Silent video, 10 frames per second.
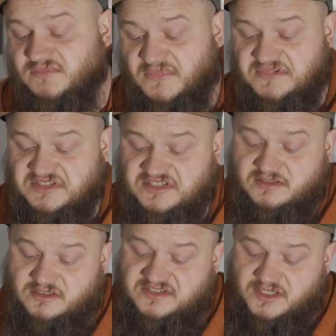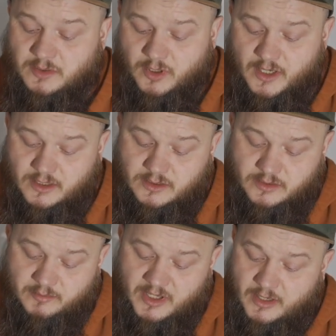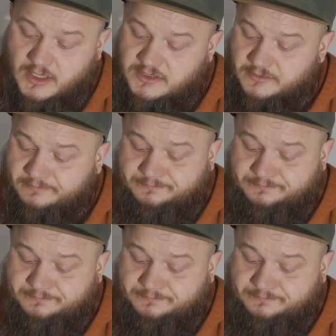and see what I can do about that.